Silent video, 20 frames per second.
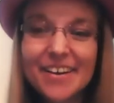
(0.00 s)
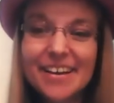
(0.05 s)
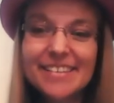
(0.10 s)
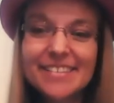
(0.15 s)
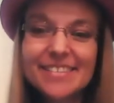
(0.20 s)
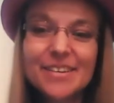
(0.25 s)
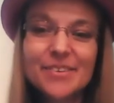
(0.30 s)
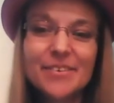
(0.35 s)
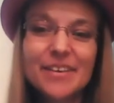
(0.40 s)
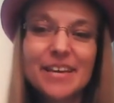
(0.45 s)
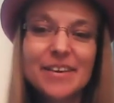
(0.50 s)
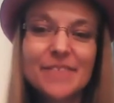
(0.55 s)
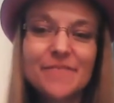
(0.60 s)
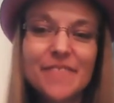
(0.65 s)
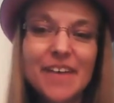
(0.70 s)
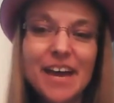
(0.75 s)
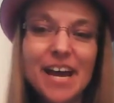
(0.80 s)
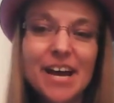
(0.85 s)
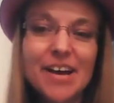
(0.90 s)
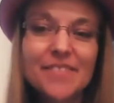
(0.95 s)
Okay, so
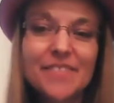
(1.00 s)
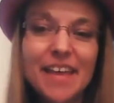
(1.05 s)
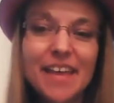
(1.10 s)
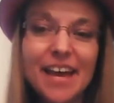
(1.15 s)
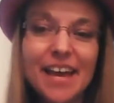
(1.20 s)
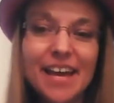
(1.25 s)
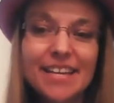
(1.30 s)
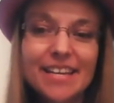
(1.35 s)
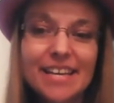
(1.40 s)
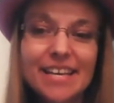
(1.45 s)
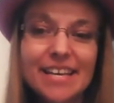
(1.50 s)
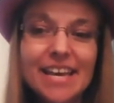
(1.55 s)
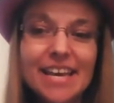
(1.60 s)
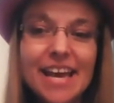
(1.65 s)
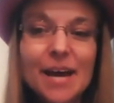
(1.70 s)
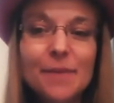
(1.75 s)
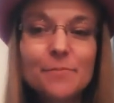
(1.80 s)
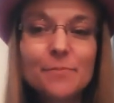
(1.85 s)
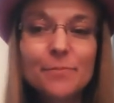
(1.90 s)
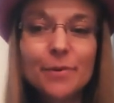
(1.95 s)
he found that
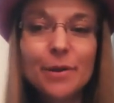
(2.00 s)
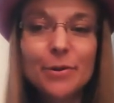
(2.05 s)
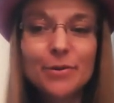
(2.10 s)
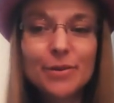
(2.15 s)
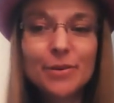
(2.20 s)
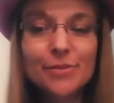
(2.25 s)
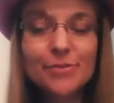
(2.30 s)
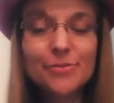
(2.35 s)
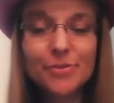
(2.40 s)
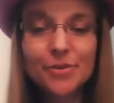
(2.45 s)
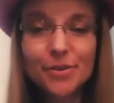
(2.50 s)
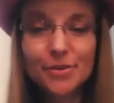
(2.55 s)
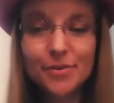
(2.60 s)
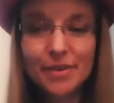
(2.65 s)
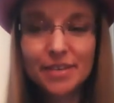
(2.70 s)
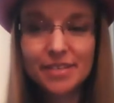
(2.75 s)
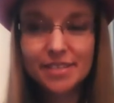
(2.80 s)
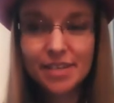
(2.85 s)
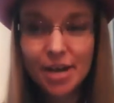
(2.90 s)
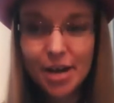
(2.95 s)
he had broken
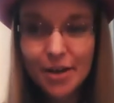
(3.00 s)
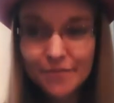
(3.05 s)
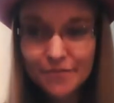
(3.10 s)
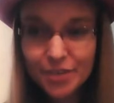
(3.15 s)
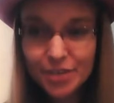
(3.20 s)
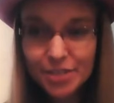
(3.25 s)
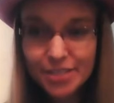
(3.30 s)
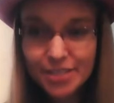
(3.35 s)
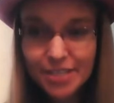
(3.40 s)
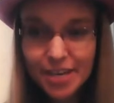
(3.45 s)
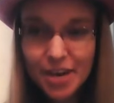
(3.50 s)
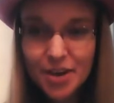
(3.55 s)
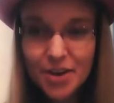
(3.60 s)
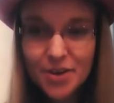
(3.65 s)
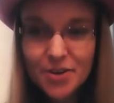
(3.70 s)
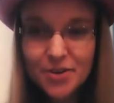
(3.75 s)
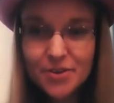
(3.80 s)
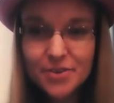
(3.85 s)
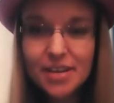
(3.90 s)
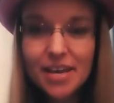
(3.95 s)
through his comfort
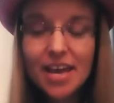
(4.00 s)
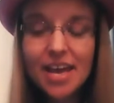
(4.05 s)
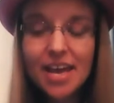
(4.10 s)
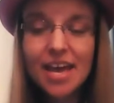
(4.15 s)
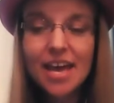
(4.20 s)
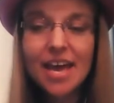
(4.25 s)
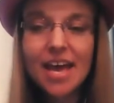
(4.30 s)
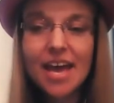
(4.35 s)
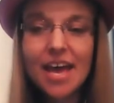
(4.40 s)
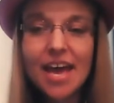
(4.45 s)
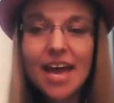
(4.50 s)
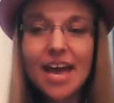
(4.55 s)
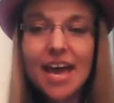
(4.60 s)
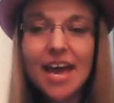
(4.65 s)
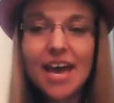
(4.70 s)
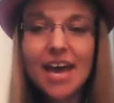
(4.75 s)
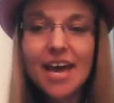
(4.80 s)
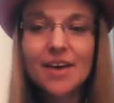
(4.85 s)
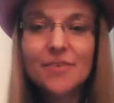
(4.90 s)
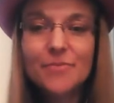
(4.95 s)
zone,
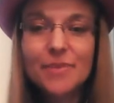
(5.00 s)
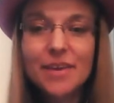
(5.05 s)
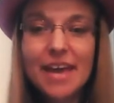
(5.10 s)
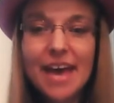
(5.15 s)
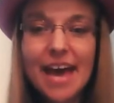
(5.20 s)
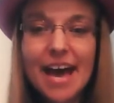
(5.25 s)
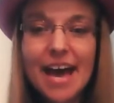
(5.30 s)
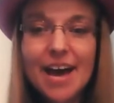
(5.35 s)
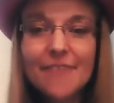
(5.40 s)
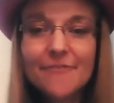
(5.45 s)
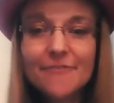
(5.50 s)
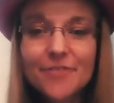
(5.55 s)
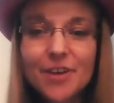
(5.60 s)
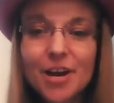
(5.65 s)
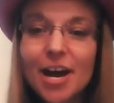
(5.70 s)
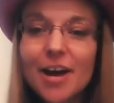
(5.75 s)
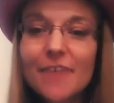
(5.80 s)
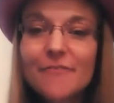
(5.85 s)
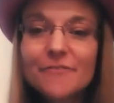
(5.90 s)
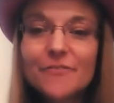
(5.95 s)
and we have
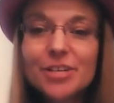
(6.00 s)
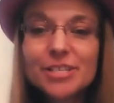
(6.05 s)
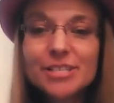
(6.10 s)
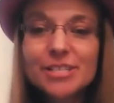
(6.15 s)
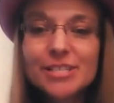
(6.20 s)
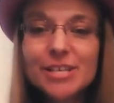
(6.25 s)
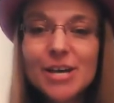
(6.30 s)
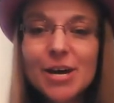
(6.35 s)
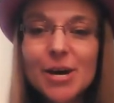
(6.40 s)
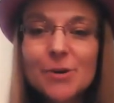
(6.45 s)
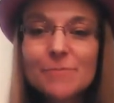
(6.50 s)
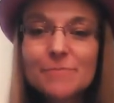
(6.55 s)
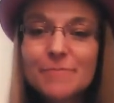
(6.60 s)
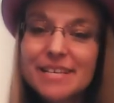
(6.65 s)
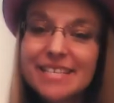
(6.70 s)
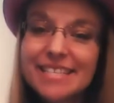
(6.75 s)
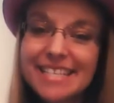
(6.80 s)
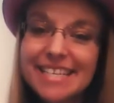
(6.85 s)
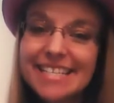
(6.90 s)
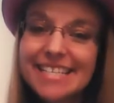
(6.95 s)
comfort zone
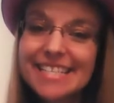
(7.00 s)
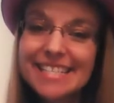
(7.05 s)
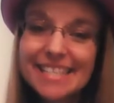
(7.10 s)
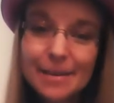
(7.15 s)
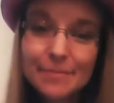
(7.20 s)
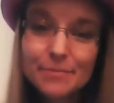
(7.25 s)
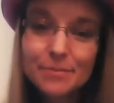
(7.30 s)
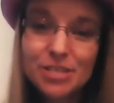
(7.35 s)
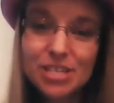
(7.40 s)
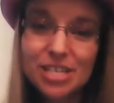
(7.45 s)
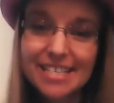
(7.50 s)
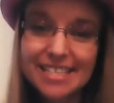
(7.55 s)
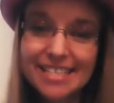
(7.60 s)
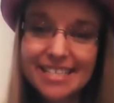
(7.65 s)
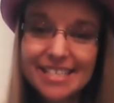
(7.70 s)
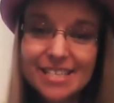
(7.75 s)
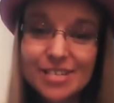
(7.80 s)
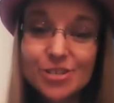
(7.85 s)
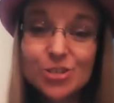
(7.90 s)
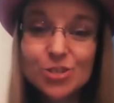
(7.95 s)

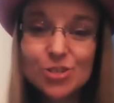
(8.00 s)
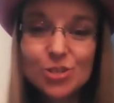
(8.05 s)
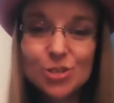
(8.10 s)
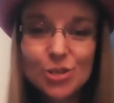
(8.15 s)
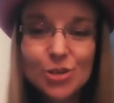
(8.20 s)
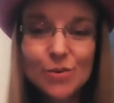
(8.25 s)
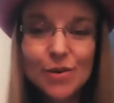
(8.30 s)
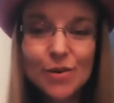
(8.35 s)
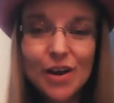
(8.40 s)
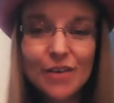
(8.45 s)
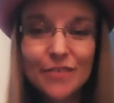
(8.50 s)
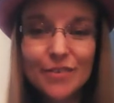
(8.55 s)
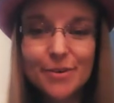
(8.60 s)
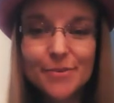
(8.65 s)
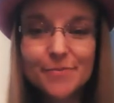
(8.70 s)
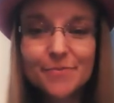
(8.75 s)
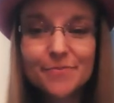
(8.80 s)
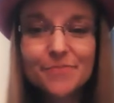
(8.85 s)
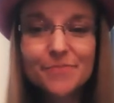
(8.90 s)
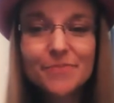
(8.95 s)
misconceptions. There's 2 of
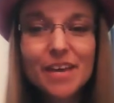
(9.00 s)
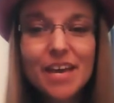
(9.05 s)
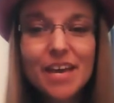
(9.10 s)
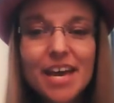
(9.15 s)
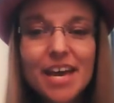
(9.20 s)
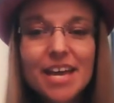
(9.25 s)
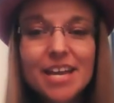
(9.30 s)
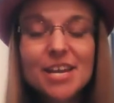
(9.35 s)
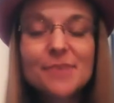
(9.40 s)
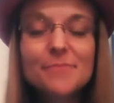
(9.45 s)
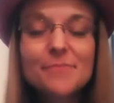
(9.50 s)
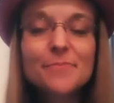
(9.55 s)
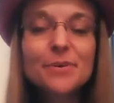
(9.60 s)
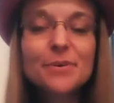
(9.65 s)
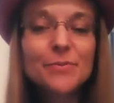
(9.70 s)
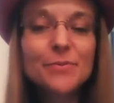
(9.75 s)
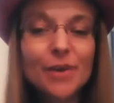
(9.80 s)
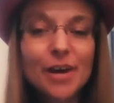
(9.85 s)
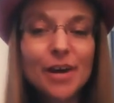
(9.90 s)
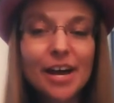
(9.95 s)
them.
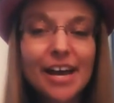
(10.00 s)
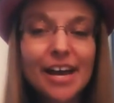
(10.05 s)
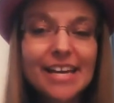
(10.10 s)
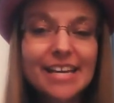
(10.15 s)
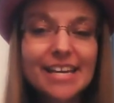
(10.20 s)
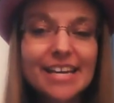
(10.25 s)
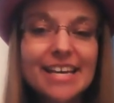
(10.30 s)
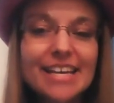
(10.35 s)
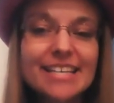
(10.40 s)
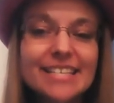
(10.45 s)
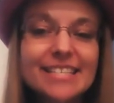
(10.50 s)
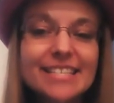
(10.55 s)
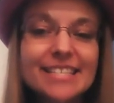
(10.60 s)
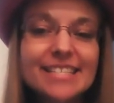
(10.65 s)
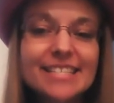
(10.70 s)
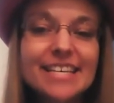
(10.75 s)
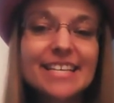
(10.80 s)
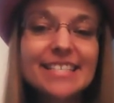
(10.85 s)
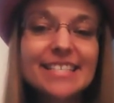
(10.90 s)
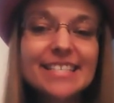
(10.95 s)
Number 1 is,
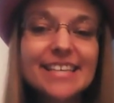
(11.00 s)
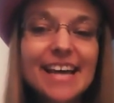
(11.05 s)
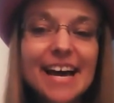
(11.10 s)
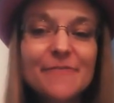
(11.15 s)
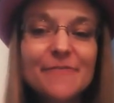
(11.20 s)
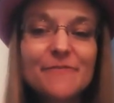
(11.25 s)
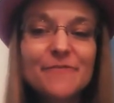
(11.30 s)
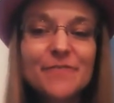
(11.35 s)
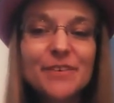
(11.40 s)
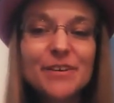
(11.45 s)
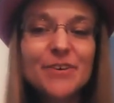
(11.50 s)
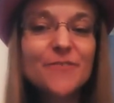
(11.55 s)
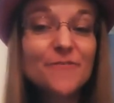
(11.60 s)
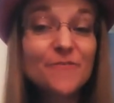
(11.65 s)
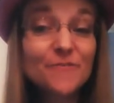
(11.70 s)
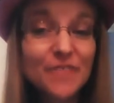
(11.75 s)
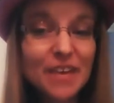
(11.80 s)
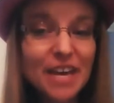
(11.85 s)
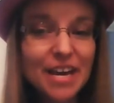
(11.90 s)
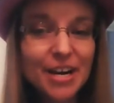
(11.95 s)
since I feel
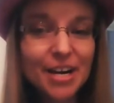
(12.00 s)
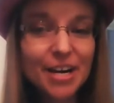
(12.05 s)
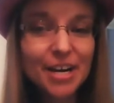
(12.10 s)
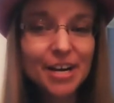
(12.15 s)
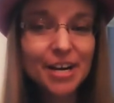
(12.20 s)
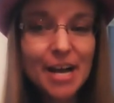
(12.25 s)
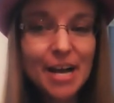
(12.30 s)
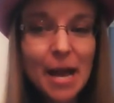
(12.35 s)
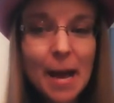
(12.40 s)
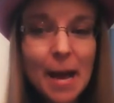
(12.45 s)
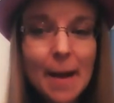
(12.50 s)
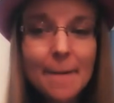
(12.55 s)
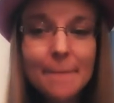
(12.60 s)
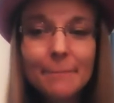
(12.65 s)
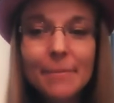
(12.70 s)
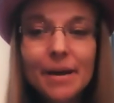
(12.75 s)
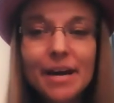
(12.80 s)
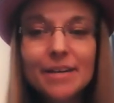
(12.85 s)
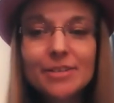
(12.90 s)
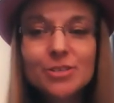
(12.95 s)
fear,
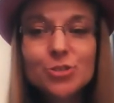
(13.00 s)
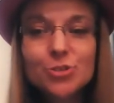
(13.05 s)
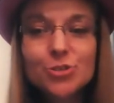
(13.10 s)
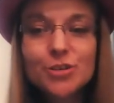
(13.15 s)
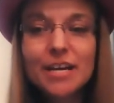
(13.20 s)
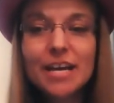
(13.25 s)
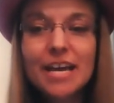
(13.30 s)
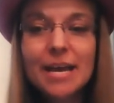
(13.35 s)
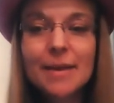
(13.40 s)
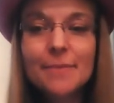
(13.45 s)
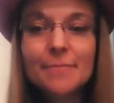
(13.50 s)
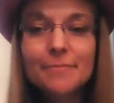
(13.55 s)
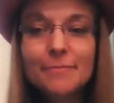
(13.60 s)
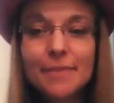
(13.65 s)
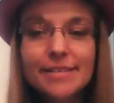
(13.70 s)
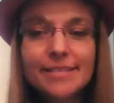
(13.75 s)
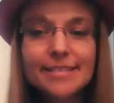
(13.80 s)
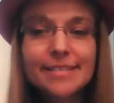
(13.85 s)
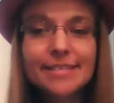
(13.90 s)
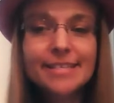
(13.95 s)
my dream
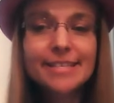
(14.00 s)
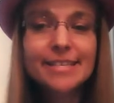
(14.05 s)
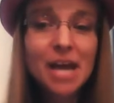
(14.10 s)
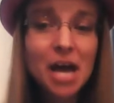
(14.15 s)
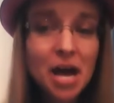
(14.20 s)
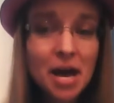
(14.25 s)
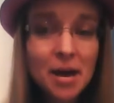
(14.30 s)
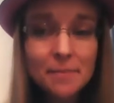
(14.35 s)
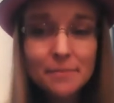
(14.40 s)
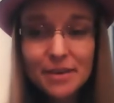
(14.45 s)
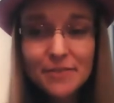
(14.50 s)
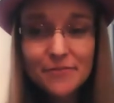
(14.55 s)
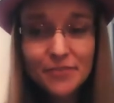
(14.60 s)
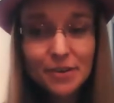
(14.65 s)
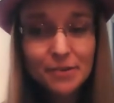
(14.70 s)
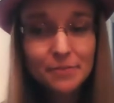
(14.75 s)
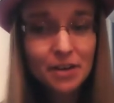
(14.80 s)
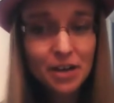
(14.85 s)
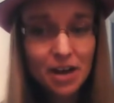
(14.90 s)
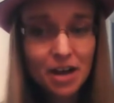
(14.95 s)
must not be
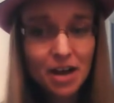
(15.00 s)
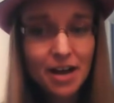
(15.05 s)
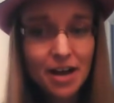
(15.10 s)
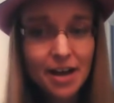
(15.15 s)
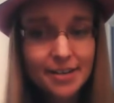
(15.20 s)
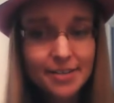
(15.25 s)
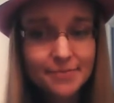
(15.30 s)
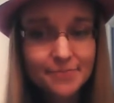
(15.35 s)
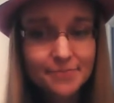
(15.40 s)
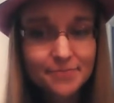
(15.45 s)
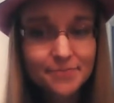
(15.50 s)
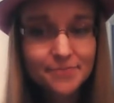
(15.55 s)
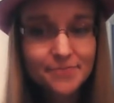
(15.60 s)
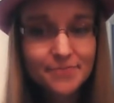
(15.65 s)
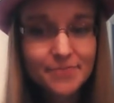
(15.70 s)
from God.